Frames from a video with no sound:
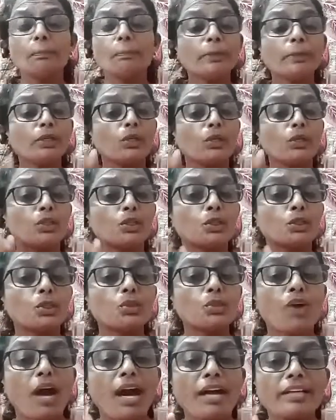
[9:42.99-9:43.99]
because you
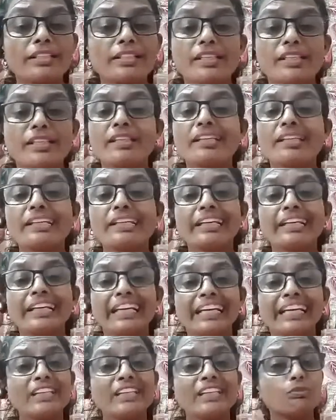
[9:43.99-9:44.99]
are hearing
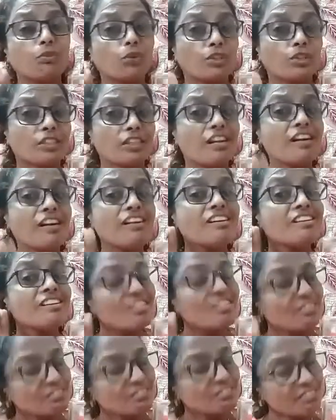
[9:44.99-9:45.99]
it for the
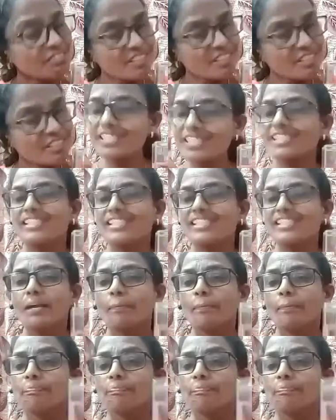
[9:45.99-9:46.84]
first time.